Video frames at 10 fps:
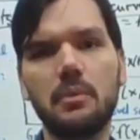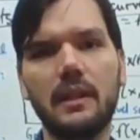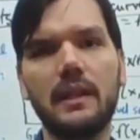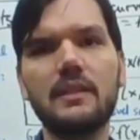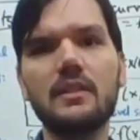
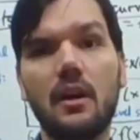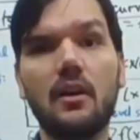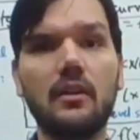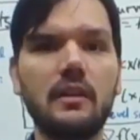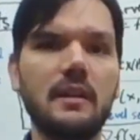Planes
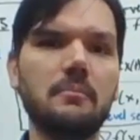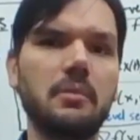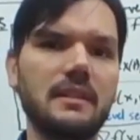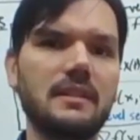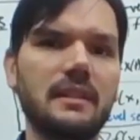are
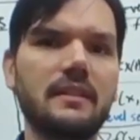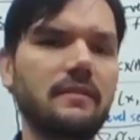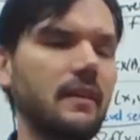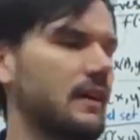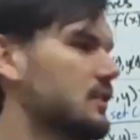implicitly
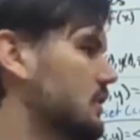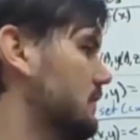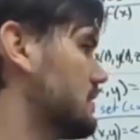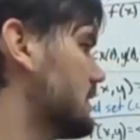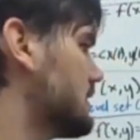defined
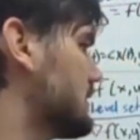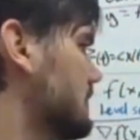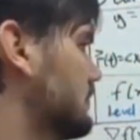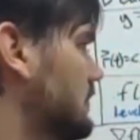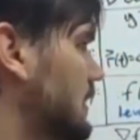
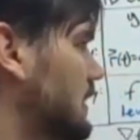surfaces.